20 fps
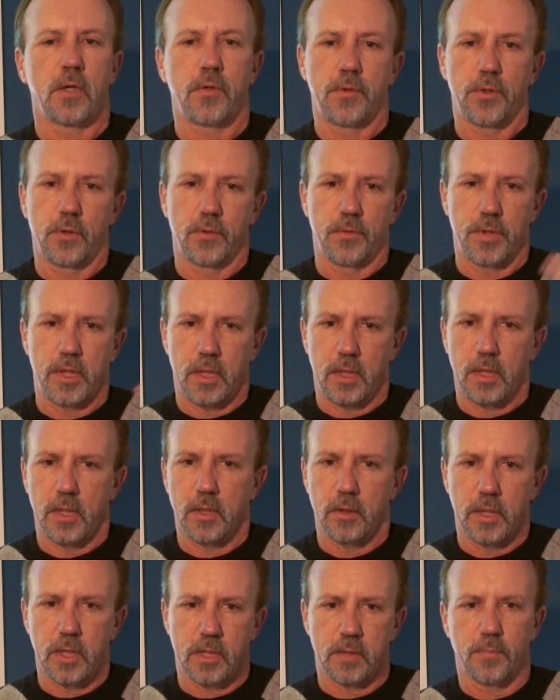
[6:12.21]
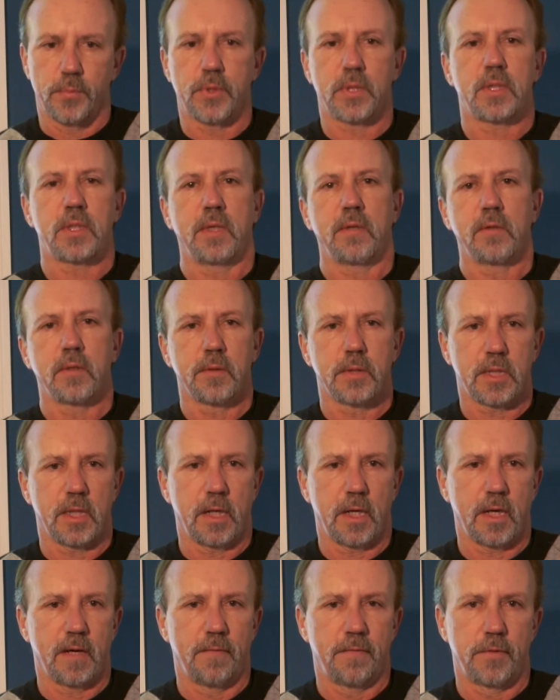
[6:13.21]
although the ego doesn't perceive those
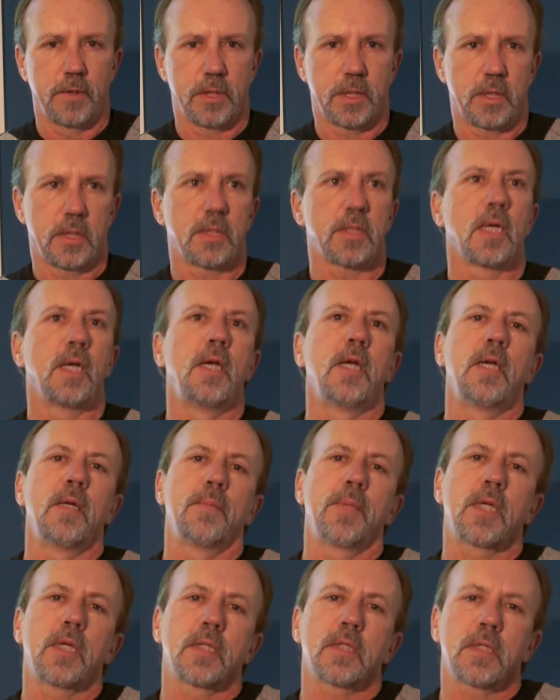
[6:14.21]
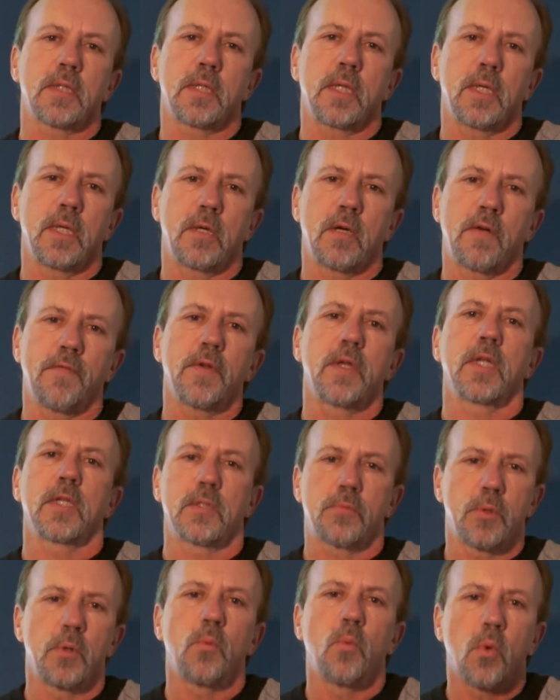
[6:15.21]
encumbrances because it often
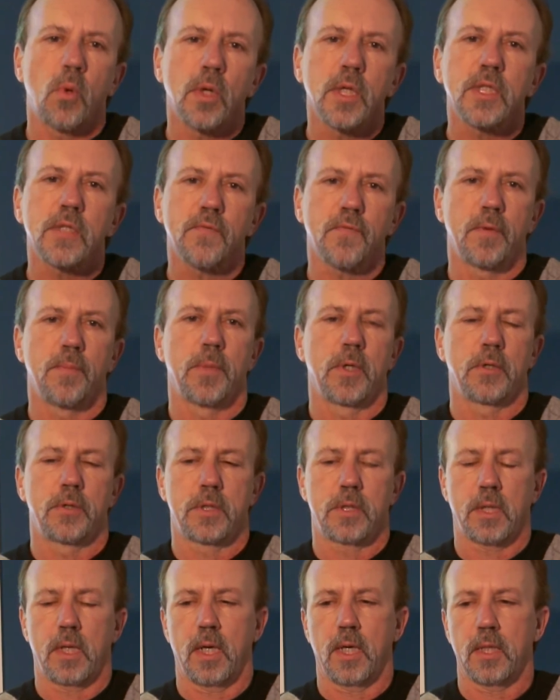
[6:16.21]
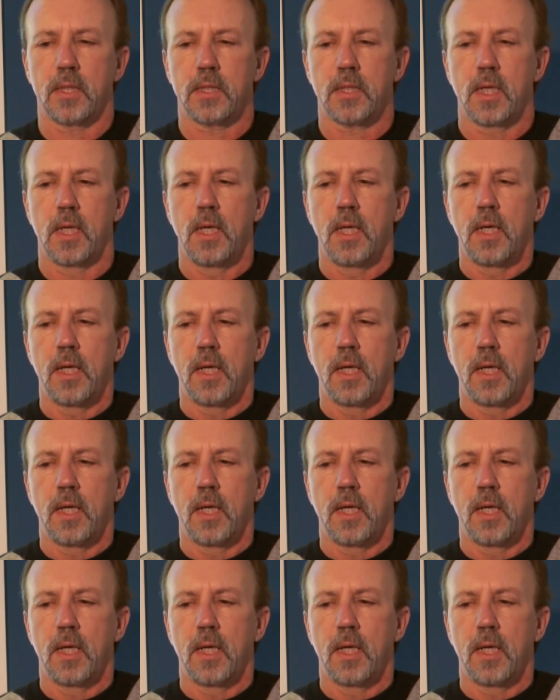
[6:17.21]
gets rewards from those things.